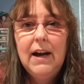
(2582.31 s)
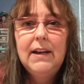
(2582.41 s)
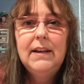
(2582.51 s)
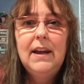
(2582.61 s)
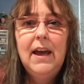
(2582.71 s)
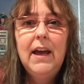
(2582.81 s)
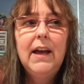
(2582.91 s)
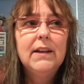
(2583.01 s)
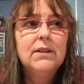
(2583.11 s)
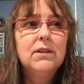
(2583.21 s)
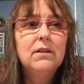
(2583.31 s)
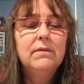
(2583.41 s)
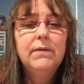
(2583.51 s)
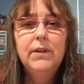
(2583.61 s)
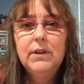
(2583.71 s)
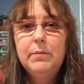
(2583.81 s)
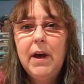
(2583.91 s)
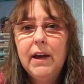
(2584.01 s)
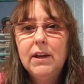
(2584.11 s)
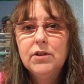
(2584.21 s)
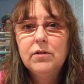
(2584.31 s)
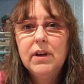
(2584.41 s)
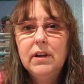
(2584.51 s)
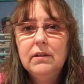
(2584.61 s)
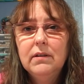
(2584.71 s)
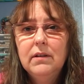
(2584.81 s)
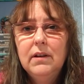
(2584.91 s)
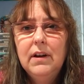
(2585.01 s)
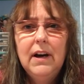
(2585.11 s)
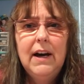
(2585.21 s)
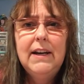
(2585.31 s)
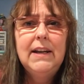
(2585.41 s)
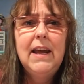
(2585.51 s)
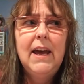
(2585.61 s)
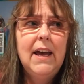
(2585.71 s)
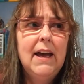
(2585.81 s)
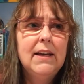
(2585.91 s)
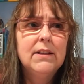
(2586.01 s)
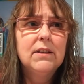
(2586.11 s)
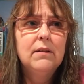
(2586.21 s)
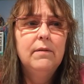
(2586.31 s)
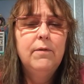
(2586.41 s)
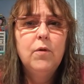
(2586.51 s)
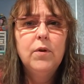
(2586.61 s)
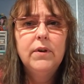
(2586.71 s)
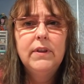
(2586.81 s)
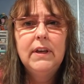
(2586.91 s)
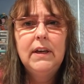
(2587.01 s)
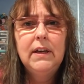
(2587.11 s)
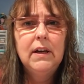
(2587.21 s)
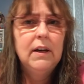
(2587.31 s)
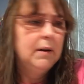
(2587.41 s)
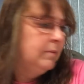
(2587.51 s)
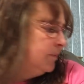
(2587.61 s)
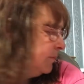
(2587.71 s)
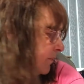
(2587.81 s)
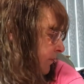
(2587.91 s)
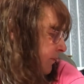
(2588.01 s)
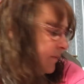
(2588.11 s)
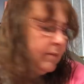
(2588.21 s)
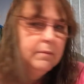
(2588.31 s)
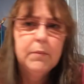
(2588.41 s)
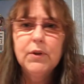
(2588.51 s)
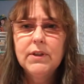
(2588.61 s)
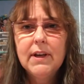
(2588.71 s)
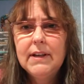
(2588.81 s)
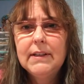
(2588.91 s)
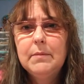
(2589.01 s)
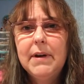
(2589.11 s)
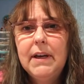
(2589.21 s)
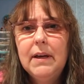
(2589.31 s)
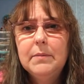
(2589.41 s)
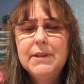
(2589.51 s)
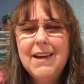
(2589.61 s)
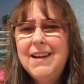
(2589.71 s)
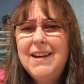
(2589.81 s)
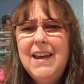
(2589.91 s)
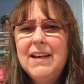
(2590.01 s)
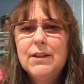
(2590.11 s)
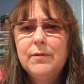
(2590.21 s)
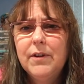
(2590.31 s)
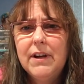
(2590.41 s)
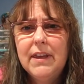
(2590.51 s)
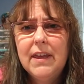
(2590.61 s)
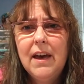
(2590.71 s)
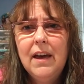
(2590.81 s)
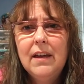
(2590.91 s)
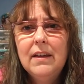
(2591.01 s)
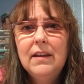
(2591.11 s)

I didn't ask for this back injury. I didn't ask for the um, bursitis in my hips. I didn't ask for any of that.